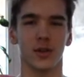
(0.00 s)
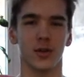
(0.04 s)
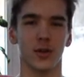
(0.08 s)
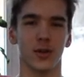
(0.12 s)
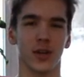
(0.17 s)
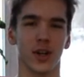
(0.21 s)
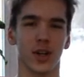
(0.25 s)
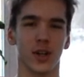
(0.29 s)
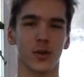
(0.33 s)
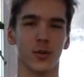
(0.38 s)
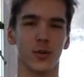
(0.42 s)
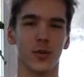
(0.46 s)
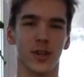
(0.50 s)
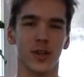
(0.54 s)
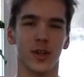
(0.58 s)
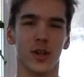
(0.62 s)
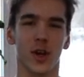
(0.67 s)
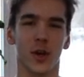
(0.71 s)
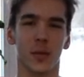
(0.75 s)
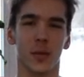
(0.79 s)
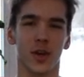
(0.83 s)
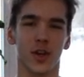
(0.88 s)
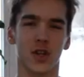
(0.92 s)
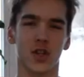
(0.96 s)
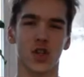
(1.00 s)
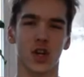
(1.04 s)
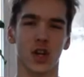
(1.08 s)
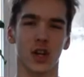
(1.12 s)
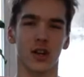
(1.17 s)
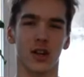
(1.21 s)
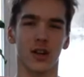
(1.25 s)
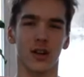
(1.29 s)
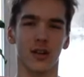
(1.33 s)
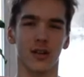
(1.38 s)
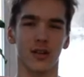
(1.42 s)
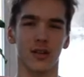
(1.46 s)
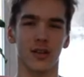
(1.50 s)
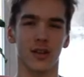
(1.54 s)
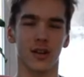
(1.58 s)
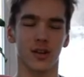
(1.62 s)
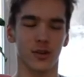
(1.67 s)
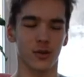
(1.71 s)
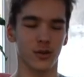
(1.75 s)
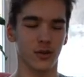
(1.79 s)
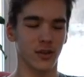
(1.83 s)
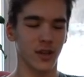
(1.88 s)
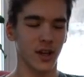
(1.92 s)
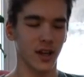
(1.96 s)
to another video on my channel.
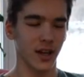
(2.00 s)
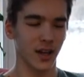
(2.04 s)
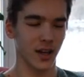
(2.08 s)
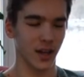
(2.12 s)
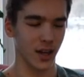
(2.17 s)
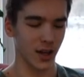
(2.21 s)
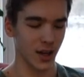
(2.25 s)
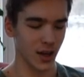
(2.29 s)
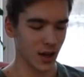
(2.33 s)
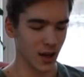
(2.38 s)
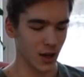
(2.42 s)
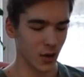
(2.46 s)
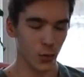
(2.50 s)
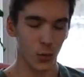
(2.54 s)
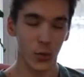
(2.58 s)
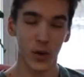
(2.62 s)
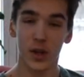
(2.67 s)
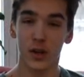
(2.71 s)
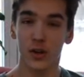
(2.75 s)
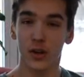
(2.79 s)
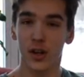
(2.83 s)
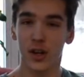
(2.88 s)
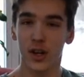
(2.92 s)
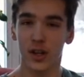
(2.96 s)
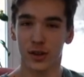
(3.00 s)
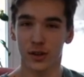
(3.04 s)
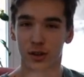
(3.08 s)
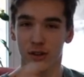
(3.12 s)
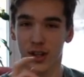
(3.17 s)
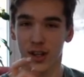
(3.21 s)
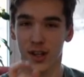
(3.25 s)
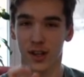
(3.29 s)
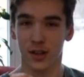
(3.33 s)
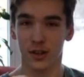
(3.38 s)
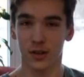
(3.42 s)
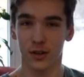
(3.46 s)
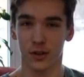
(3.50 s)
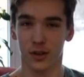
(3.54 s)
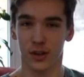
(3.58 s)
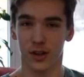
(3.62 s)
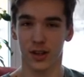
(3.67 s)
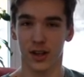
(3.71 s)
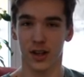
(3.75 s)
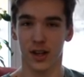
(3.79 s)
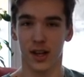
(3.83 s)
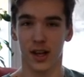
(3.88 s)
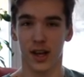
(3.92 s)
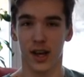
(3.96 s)
Today we are going to take a
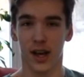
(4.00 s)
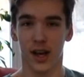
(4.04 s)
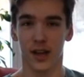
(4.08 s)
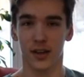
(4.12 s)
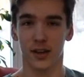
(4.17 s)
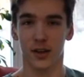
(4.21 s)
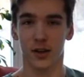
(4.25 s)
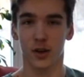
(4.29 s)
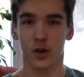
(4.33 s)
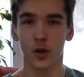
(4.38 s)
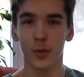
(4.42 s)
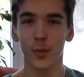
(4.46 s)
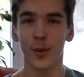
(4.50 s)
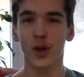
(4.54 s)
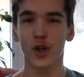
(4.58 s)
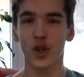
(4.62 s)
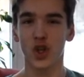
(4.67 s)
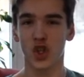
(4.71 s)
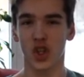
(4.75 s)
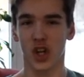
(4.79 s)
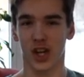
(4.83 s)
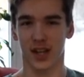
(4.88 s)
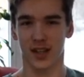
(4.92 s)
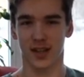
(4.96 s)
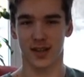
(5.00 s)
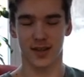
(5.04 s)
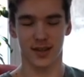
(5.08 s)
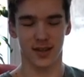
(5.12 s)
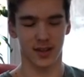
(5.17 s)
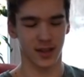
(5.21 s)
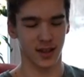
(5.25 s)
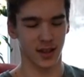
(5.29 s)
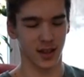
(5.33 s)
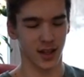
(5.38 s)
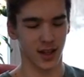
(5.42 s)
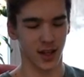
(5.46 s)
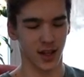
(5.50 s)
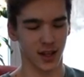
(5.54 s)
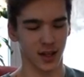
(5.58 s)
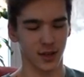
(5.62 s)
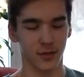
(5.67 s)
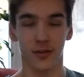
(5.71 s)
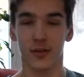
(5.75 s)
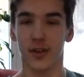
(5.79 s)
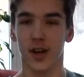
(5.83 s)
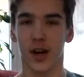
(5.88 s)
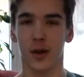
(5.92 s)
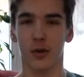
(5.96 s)
look at the Kuberi chats
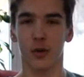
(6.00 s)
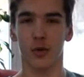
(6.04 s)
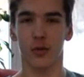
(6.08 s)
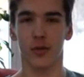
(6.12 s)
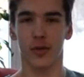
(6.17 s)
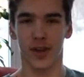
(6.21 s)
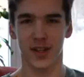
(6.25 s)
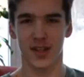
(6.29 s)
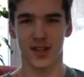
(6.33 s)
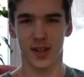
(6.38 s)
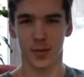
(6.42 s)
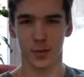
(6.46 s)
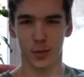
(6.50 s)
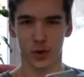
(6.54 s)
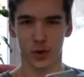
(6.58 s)
in our WhatsApp